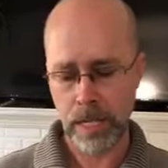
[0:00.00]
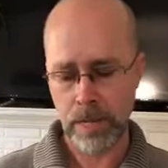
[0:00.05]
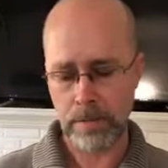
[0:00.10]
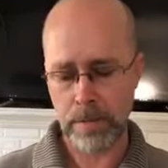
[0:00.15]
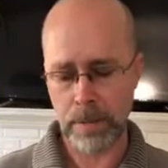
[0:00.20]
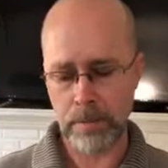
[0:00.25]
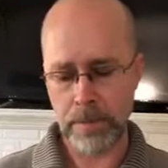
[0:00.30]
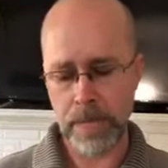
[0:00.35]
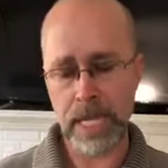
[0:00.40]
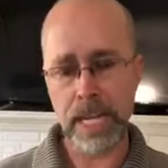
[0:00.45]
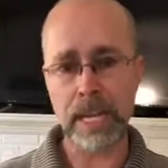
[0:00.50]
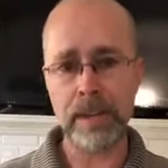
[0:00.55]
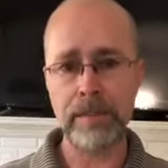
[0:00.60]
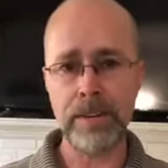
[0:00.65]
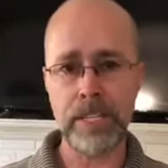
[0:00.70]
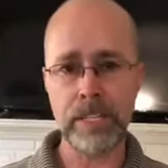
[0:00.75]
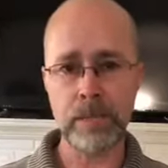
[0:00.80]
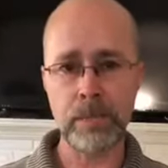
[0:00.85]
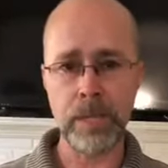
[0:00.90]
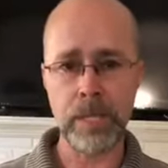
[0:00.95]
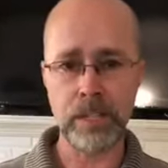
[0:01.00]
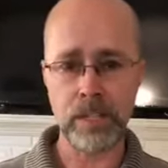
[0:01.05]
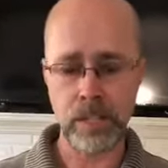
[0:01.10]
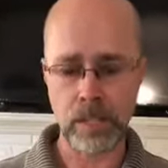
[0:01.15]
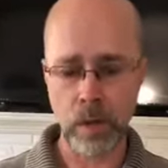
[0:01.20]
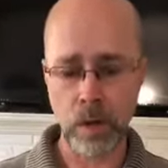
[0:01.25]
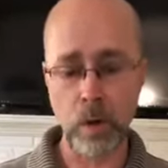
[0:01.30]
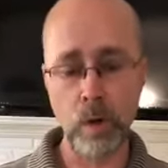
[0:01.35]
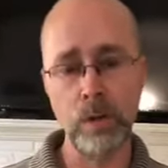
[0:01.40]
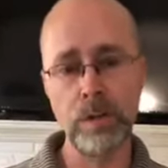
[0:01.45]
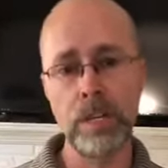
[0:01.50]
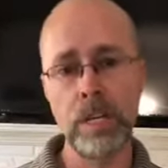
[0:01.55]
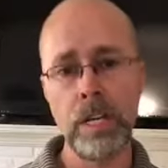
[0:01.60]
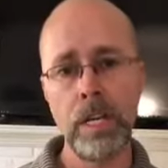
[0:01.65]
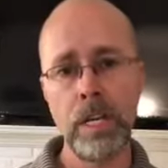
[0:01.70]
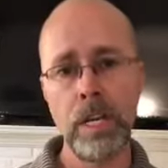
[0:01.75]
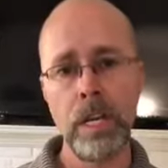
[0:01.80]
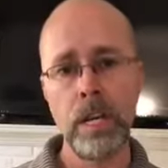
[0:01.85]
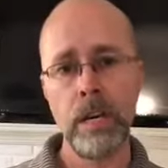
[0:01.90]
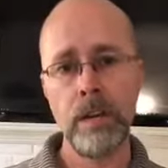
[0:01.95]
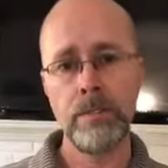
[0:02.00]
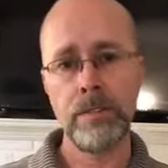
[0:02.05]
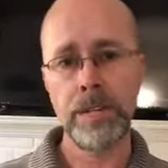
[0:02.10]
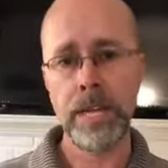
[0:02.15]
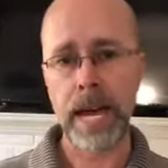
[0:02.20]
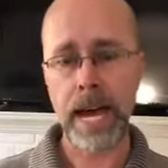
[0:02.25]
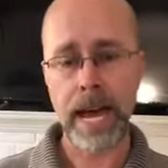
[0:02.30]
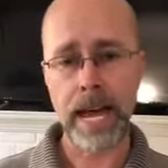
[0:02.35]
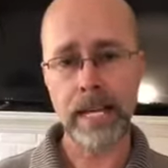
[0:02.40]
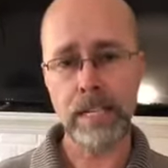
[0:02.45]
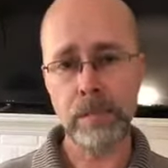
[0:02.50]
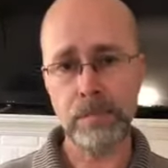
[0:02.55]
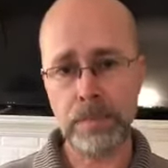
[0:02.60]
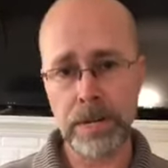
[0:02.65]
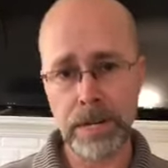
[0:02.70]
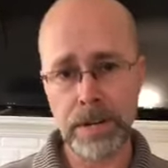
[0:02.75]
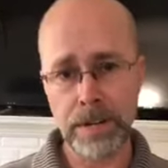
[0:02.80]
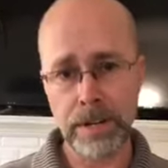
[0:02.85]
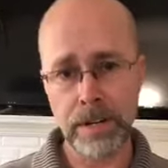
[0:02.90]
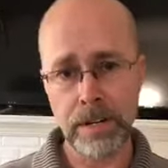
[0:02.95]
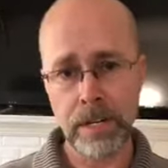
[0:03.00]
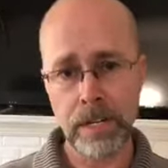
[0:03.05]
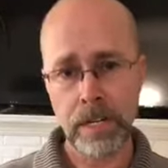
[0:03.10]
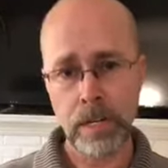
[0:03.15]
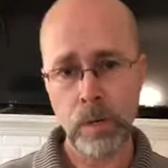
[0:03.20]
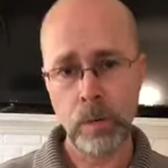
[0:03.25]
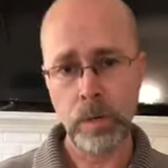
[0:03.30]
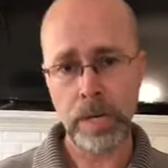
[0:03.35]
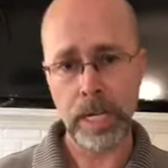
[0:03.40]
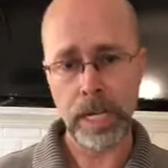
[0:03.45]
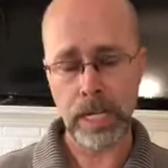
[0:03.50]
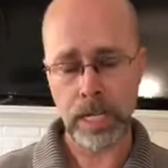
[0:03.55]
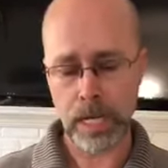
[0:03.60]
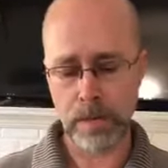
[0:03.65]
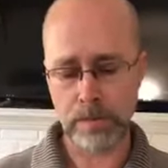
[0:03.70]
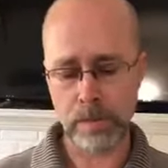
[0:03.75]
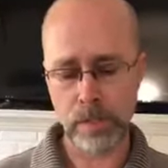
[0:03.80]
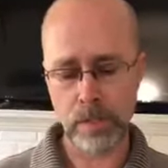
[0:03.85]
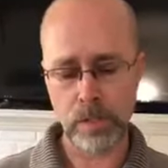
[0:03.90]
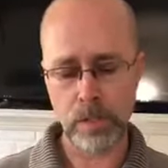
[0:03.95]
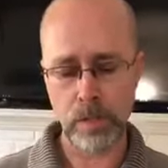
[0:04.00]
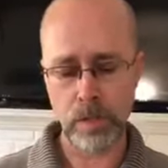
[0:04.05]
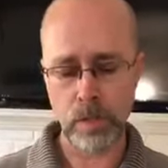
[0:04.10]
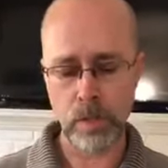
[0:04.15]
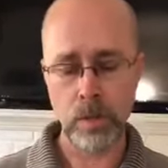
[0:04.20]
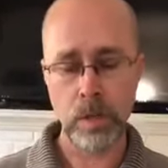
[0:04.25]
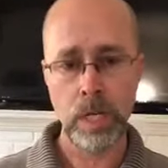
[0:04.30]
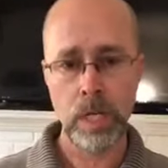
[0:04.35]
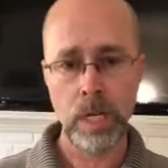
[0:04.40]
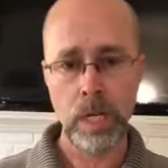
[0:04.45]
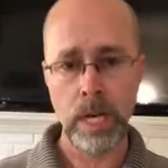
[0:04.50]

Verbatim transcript: but many of us have been sold for the highest bidder when it comes to